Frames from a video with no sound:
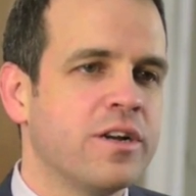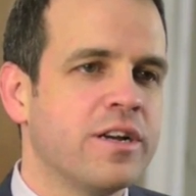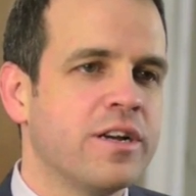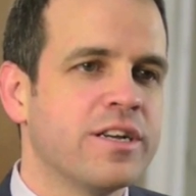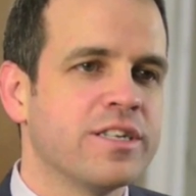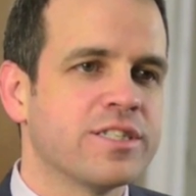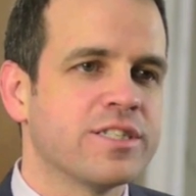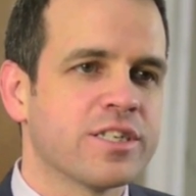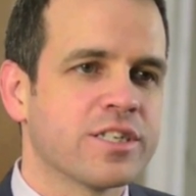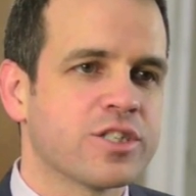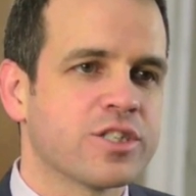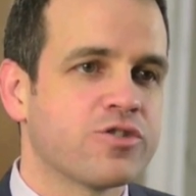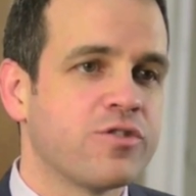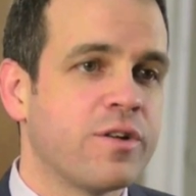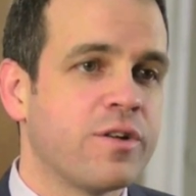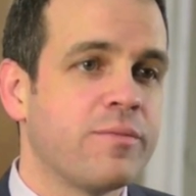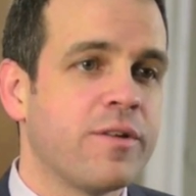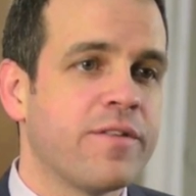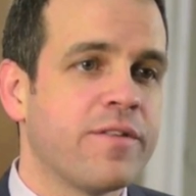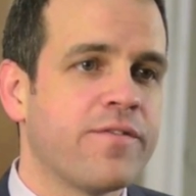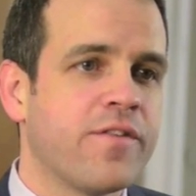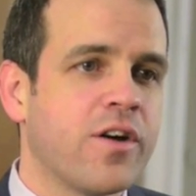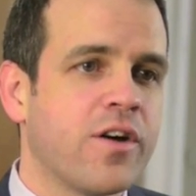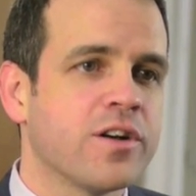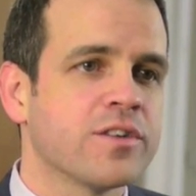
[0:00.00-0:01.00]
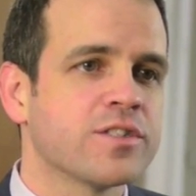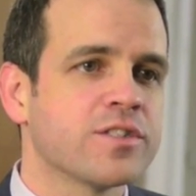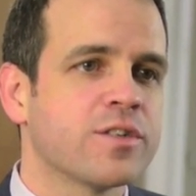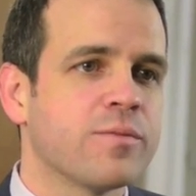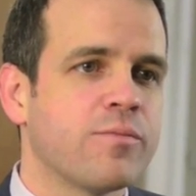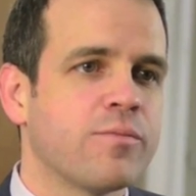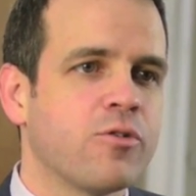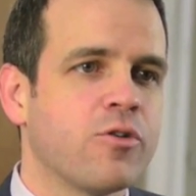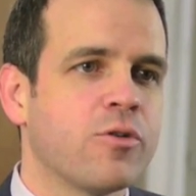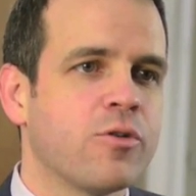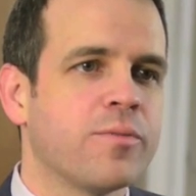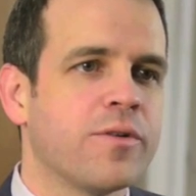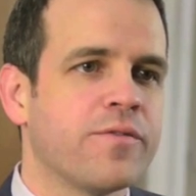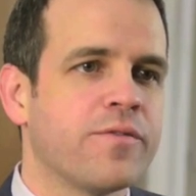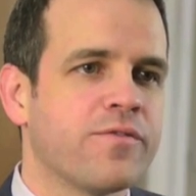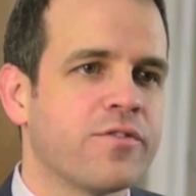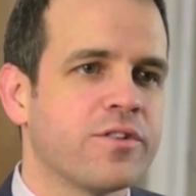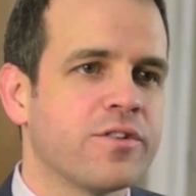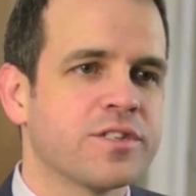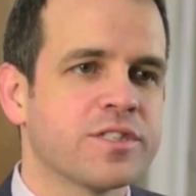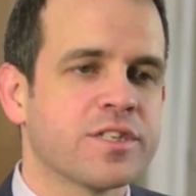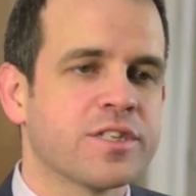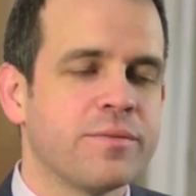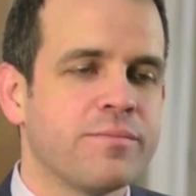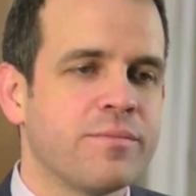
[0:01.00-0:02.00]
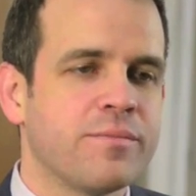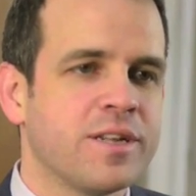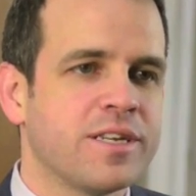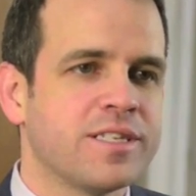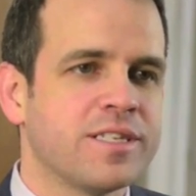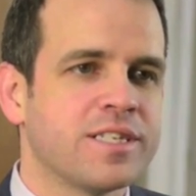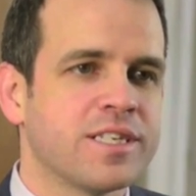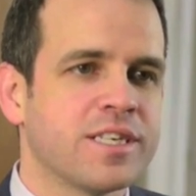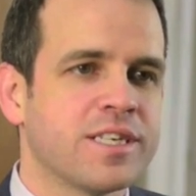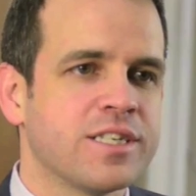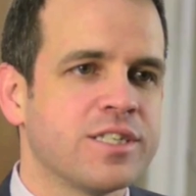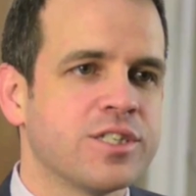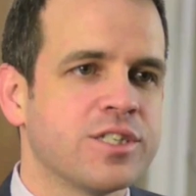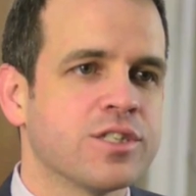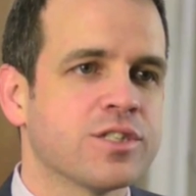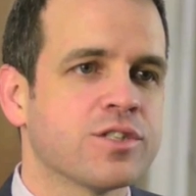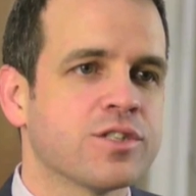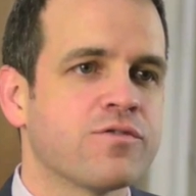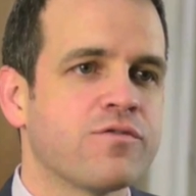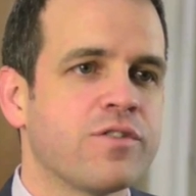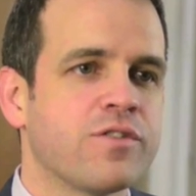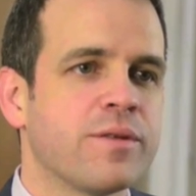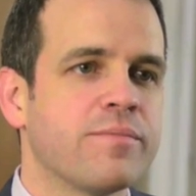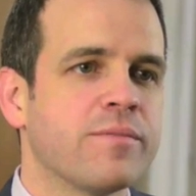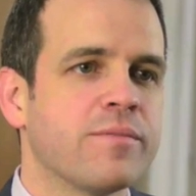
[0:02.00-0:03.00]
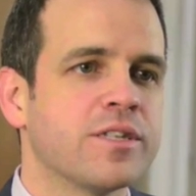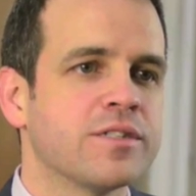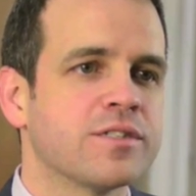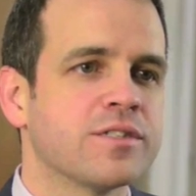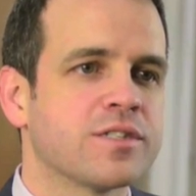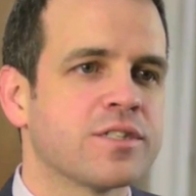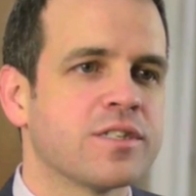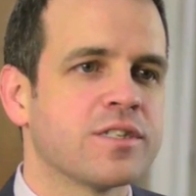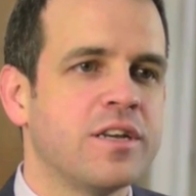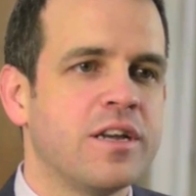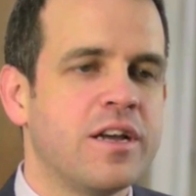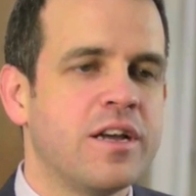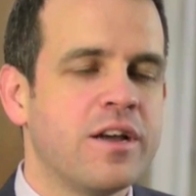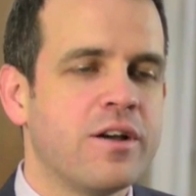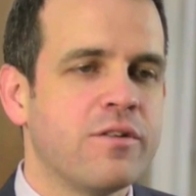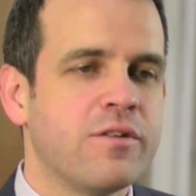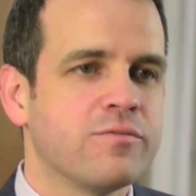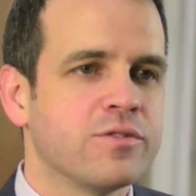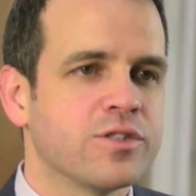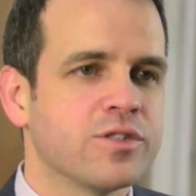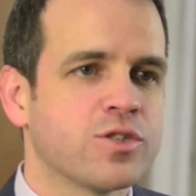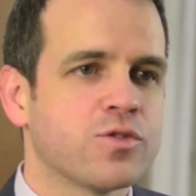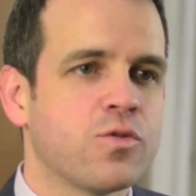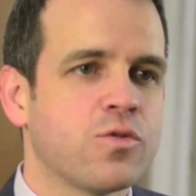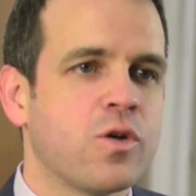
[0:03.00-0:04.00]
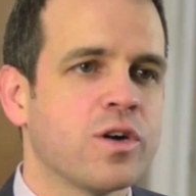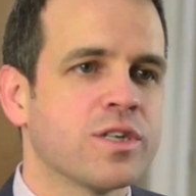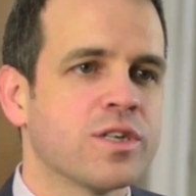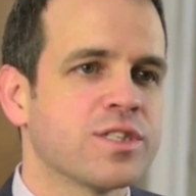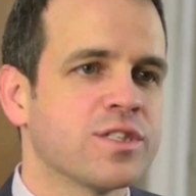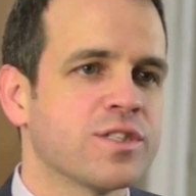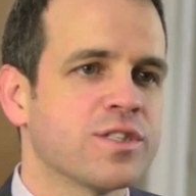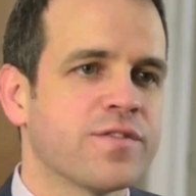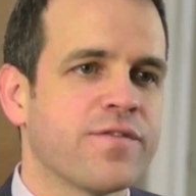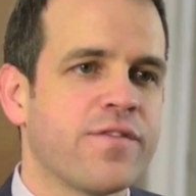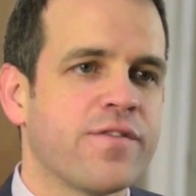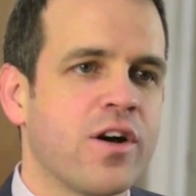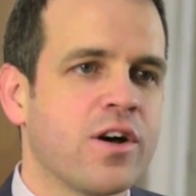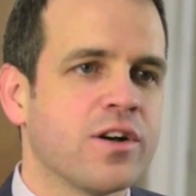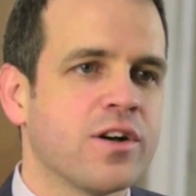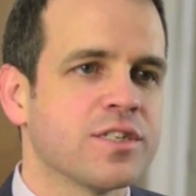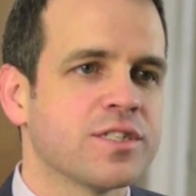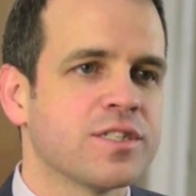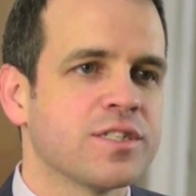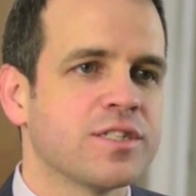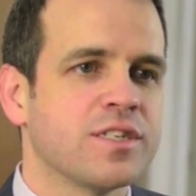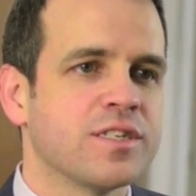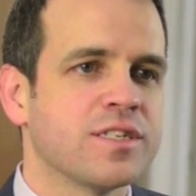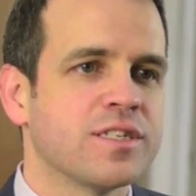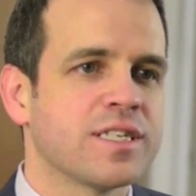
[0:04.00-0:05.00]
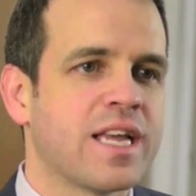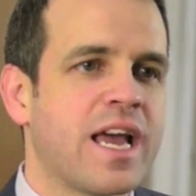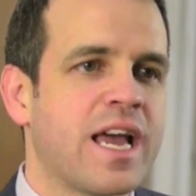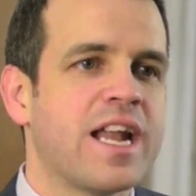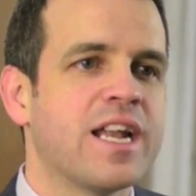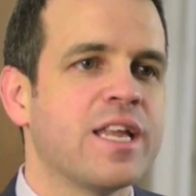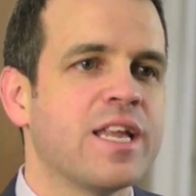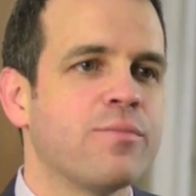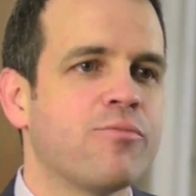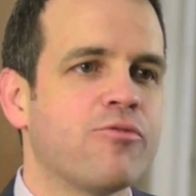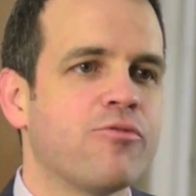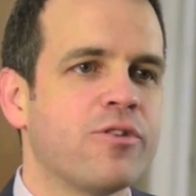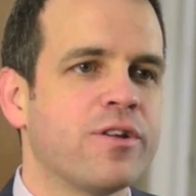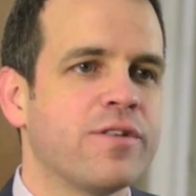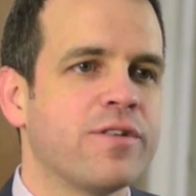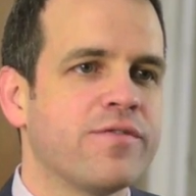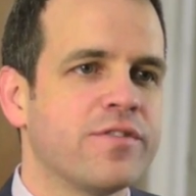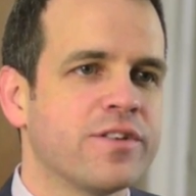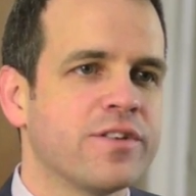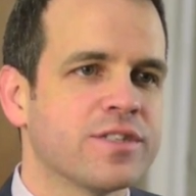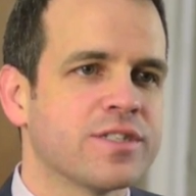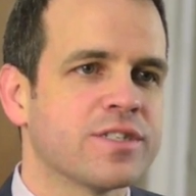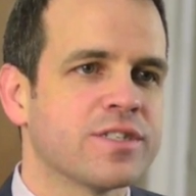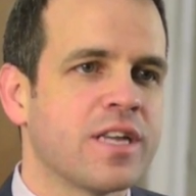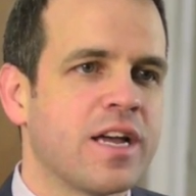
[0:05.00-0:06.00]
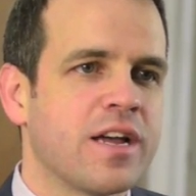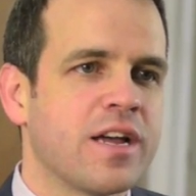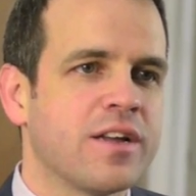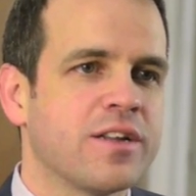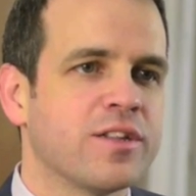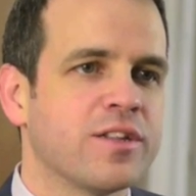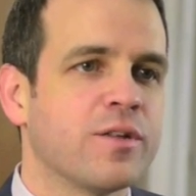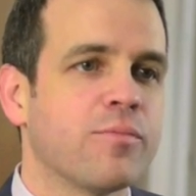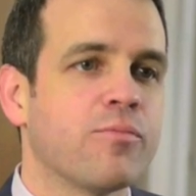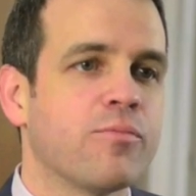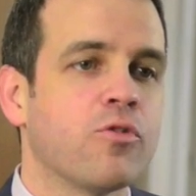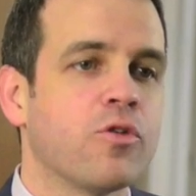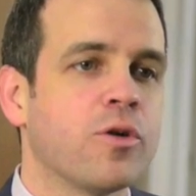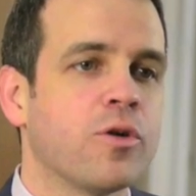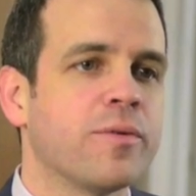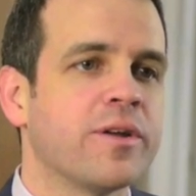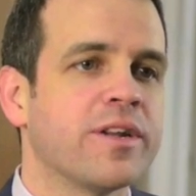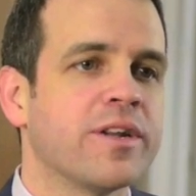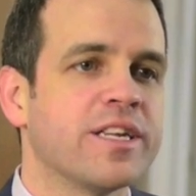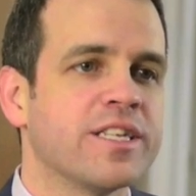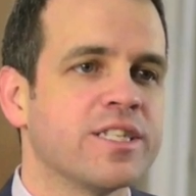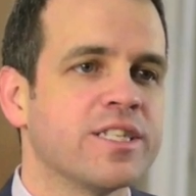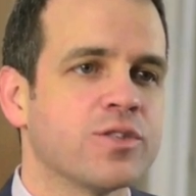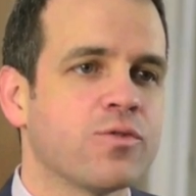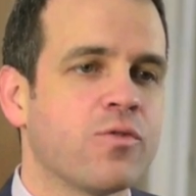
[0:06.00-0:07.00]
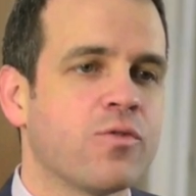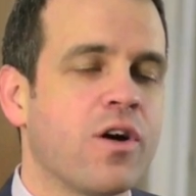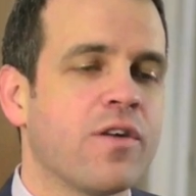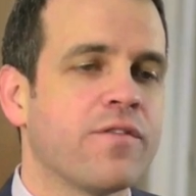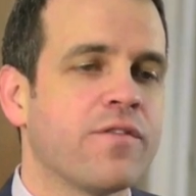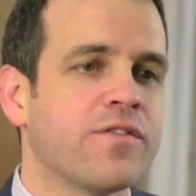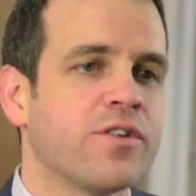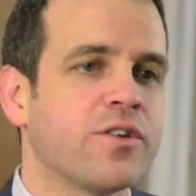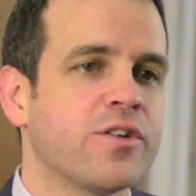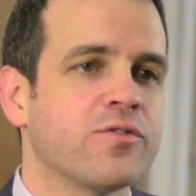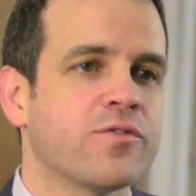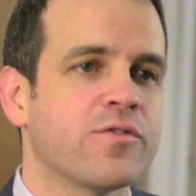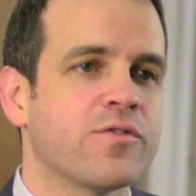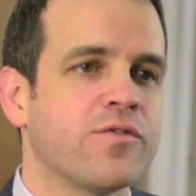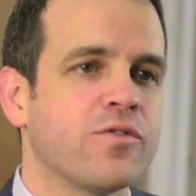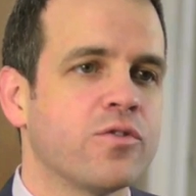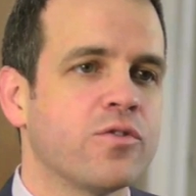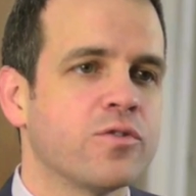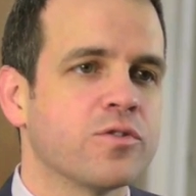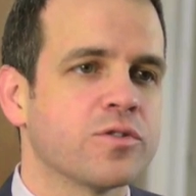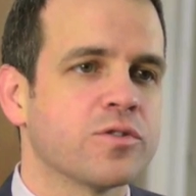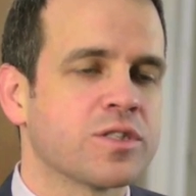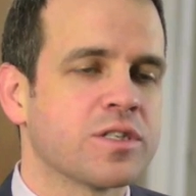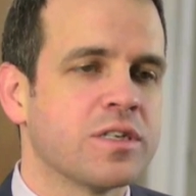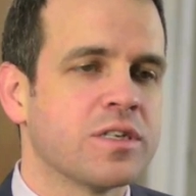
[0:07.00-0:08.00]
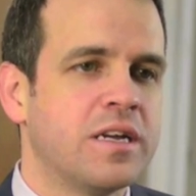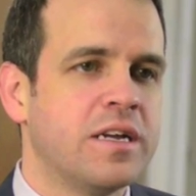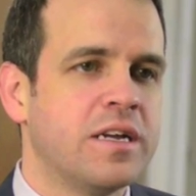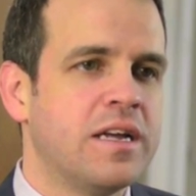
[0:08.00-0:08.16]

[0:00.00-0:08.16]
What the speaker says: It's extremely fast deployment for us, completing in just 3 months, and was twice as fast as any previous deployment into our field force.